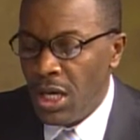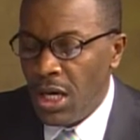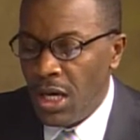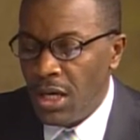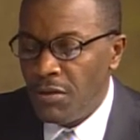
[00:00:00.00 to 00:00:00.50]

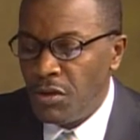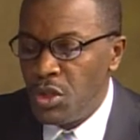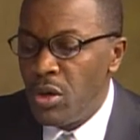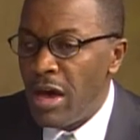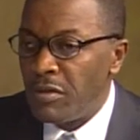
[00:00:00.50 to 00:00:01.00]
If you
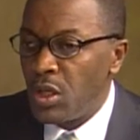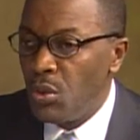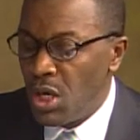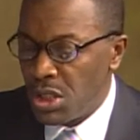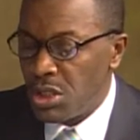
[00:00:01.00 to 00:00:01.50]
do have any
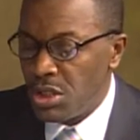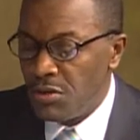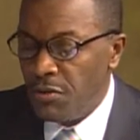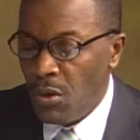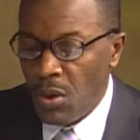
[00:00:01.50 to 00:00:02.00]
questions
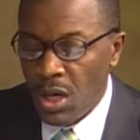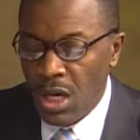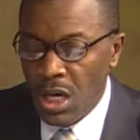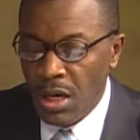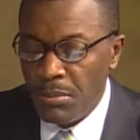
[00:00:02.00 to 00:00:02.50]
for
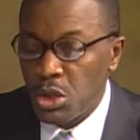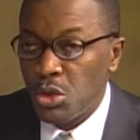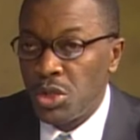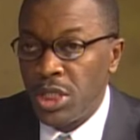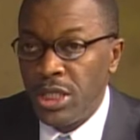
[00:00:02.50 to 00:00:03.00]

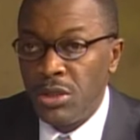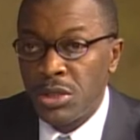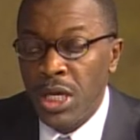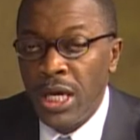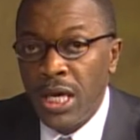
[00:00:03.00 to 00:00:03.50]
Mr.
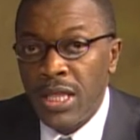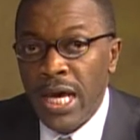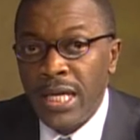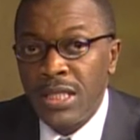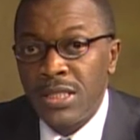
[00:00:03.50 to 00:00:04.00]
Sills,
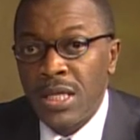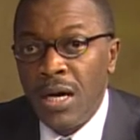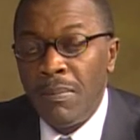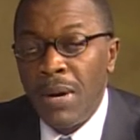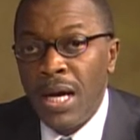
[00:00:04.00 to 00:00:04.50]
that is
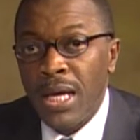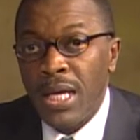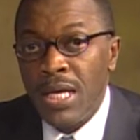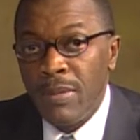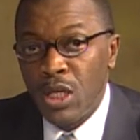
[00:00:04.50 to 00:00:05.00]
my
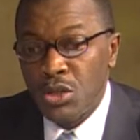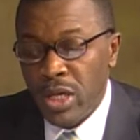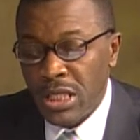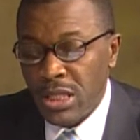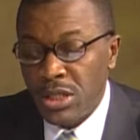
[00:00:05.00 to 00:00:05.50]
email
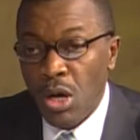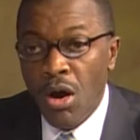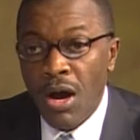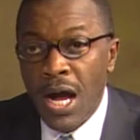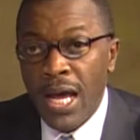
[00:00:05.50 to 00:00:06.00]
address is
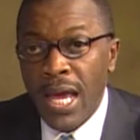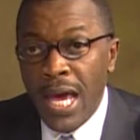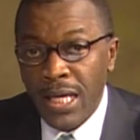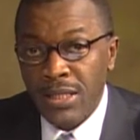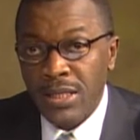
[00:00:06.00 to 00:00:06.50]

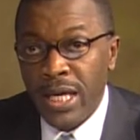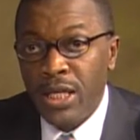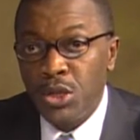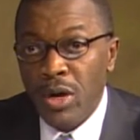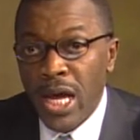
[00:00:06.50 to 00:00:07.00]

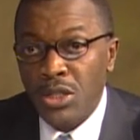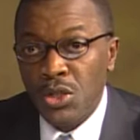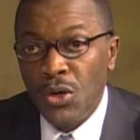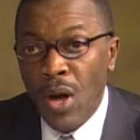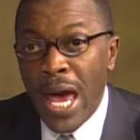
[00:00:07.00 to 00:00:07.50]

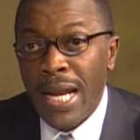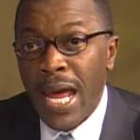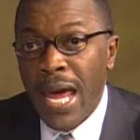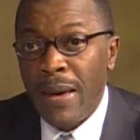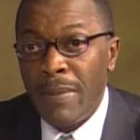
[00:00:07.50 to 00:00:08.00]

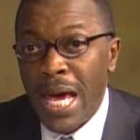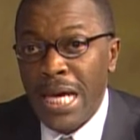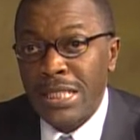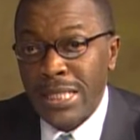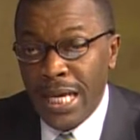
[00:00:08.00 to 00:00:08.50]

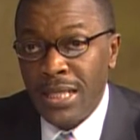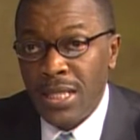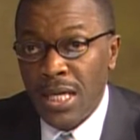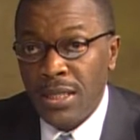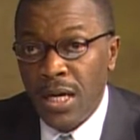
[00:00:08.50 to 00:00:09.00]

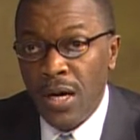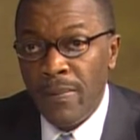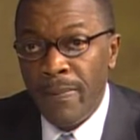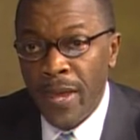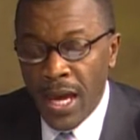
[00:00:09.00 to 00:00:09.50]
rixinternational@msn.com,